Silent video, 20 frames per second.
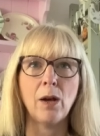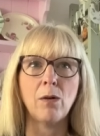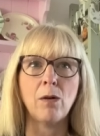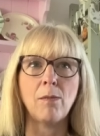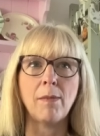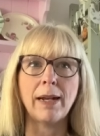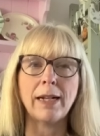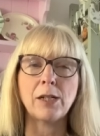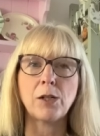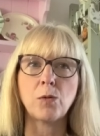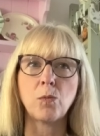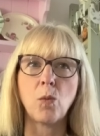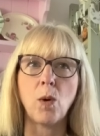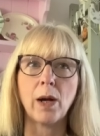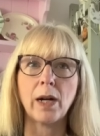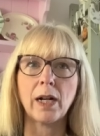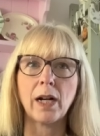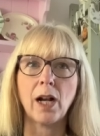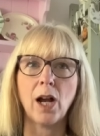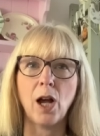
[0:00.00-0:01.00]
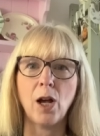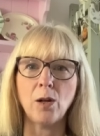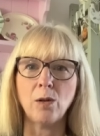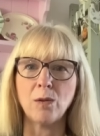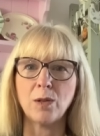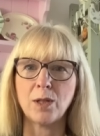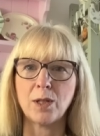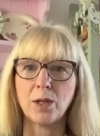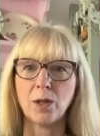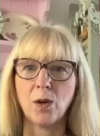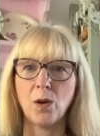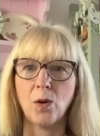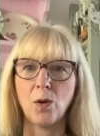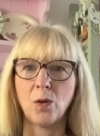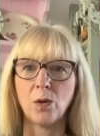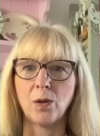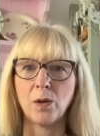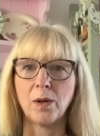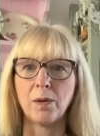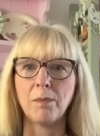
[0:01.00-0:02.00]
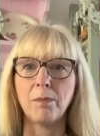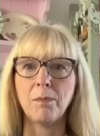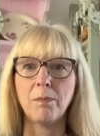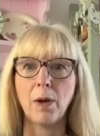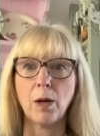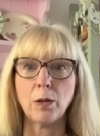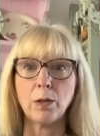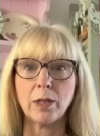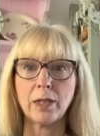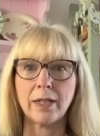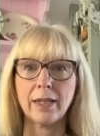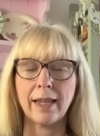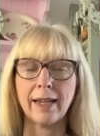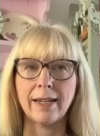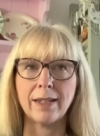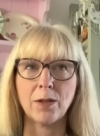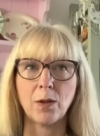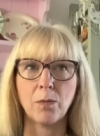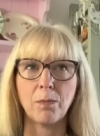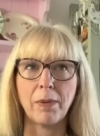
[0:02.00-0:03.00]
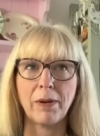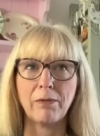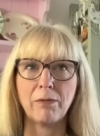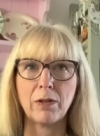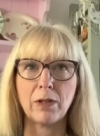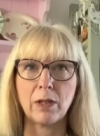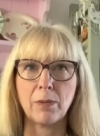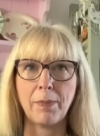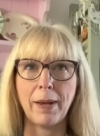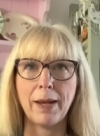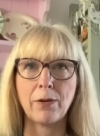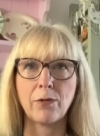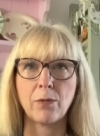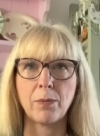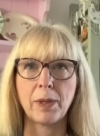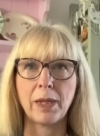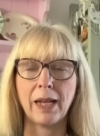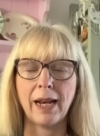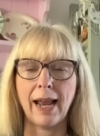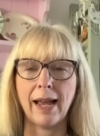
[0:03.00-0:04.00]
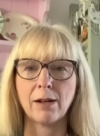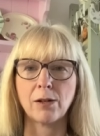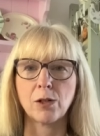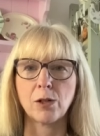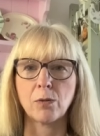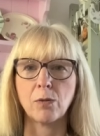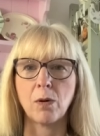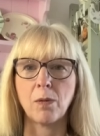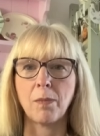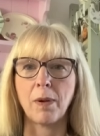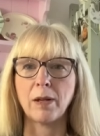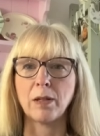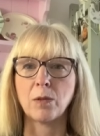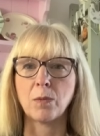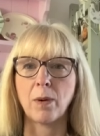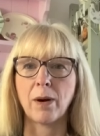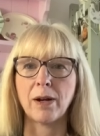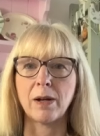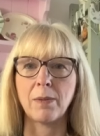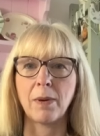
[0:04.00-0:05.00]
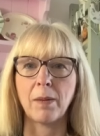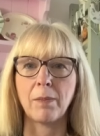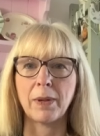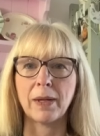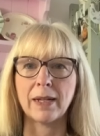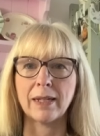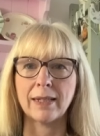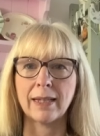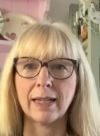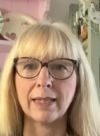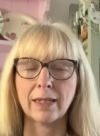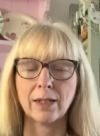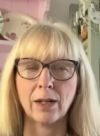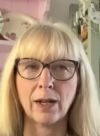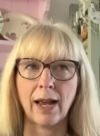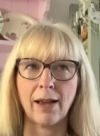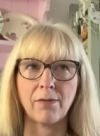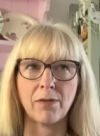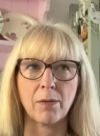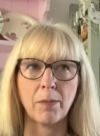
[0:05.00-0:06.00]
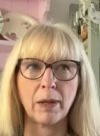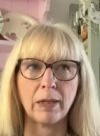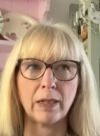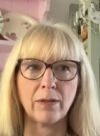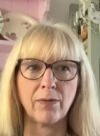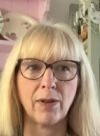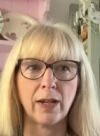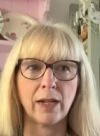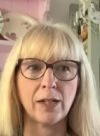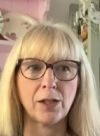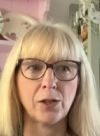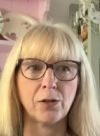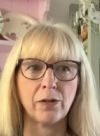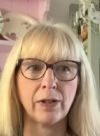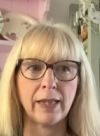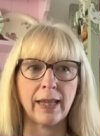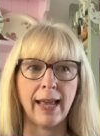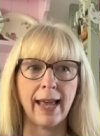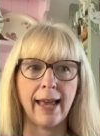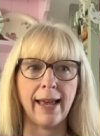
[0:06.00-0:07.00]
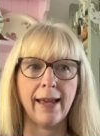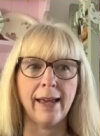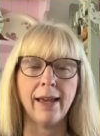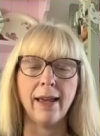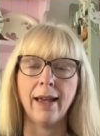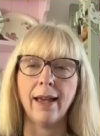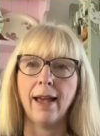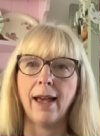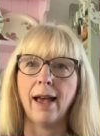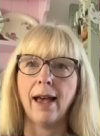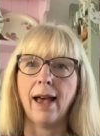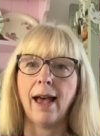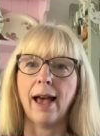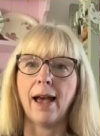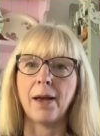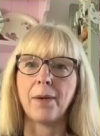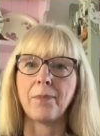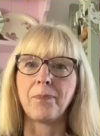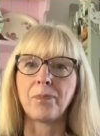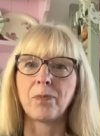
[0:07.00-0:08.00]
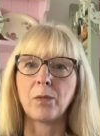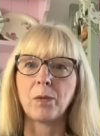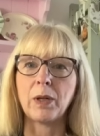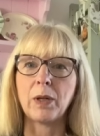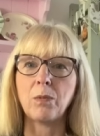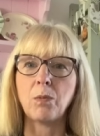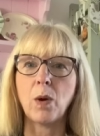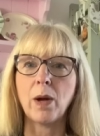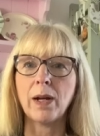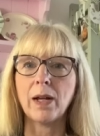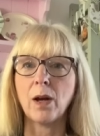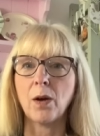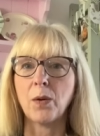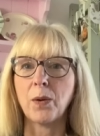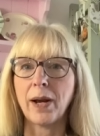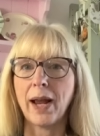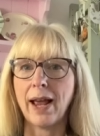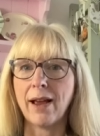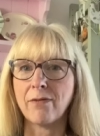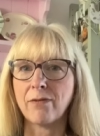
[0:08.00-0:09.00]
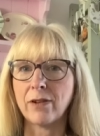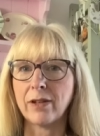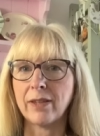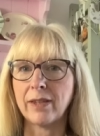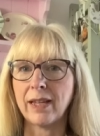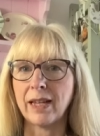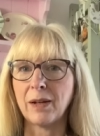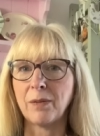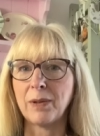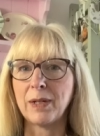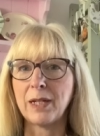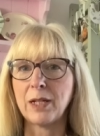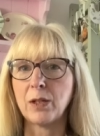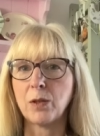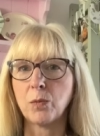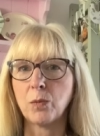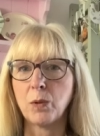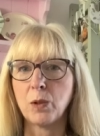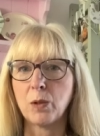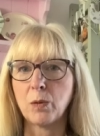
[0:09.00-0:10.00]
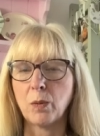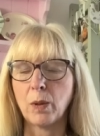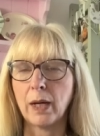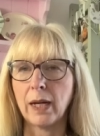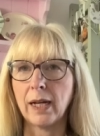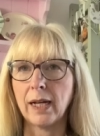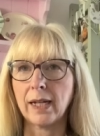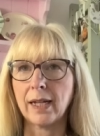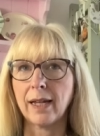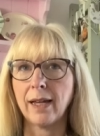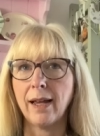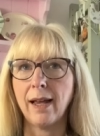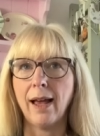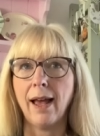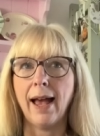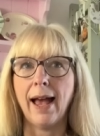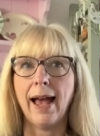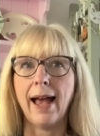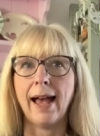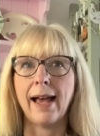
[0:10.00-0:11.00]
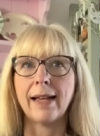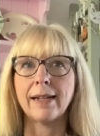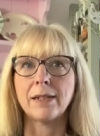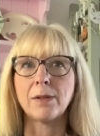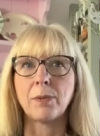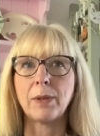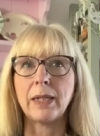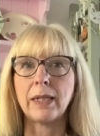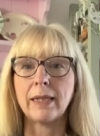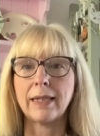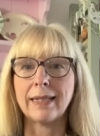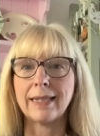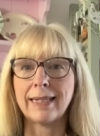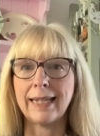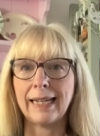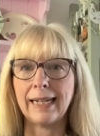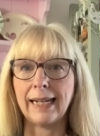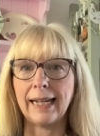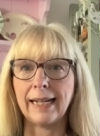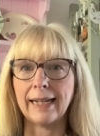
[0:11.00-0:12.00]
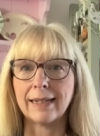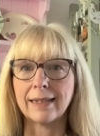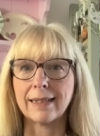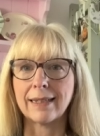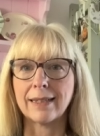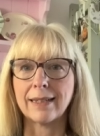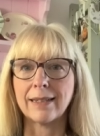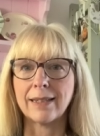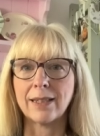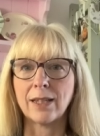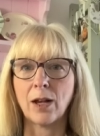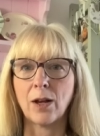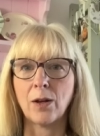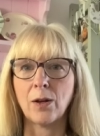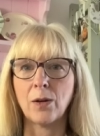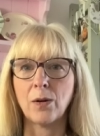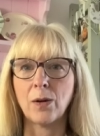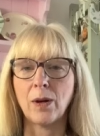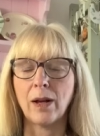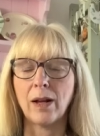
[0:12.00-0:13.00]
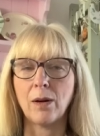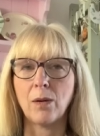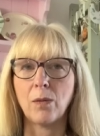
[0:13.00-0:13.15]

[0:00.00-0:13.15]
we managed one coat on most things, or it was the bedroom and the lounge that we were most worried about because that's going to have the most furniture in there. We did one coat on everything. We did the woodwork and we did the ceilings. So